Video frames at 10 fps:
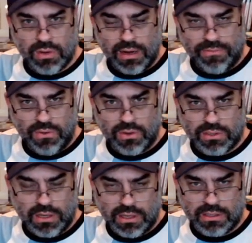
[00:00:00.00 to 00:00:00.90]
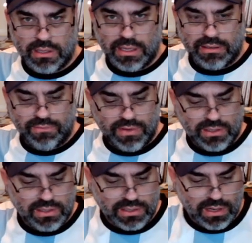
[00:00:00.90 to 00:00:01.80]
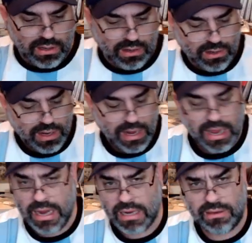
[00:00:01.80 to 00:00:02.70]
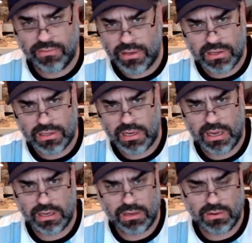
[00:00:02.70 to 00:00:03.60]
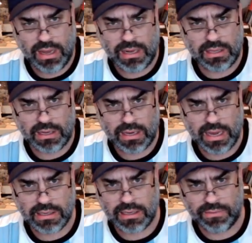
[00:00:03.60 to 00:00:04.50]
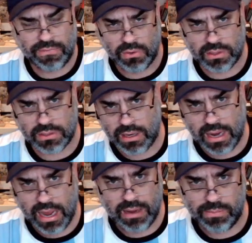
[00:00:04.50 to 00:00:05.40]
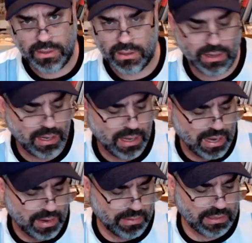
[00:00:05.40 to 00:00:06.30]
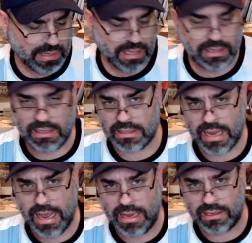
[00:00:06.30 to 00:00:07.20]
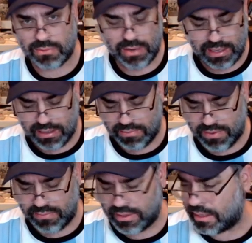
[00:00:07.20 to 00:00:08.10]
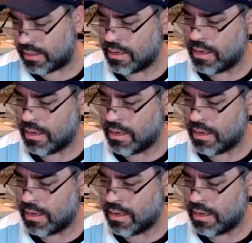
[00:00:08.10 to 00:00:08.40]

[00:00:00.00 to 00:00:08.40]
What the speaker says: try to focus on, is collecting vintage soccer and actually vintage, anything. I tend to focus on eye appeal. I'm not the guy that needs the highest graded of everything.